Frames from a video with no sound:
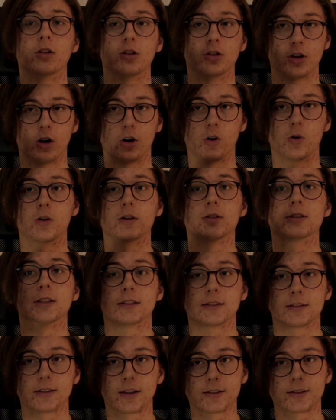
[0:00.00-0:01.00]
No,
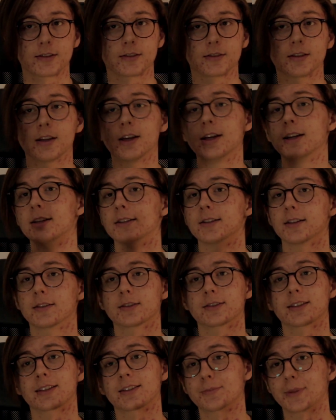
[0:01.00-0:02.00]
it doesn't. It
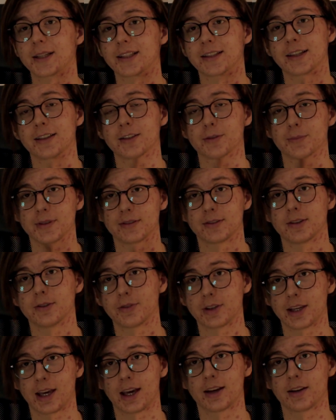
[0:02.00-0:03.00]
doesn't expect any
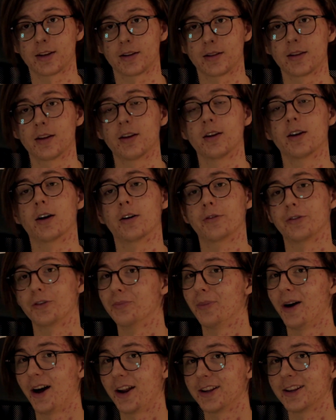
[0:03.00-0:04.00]
specific angle of your
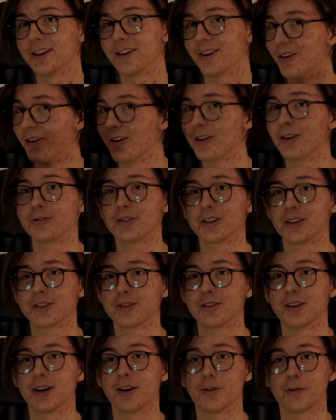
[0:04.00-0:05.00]
body or of
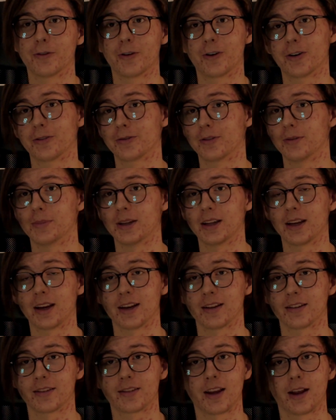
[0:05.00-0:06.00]
the
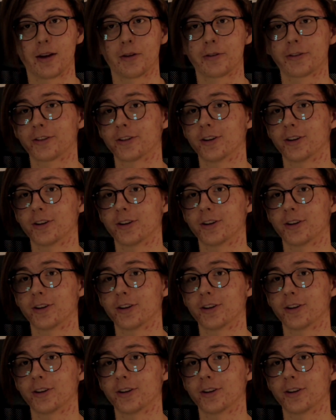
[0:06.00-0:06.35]
beacon itself.